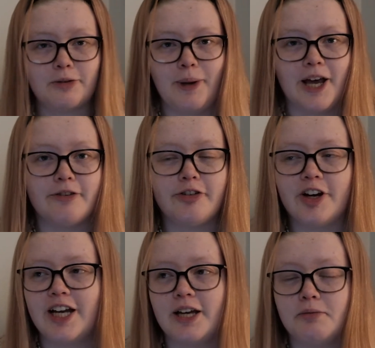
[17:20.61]
to pay for
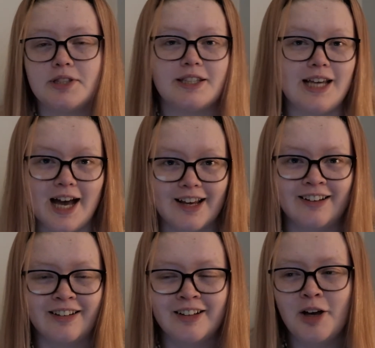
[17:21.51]
it, it was a tenner,
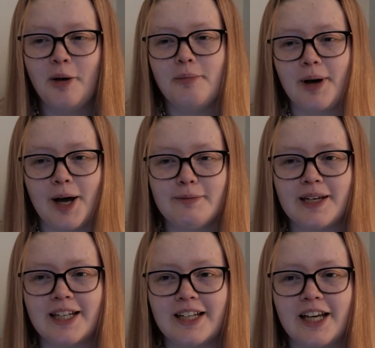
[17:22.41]
but I mean,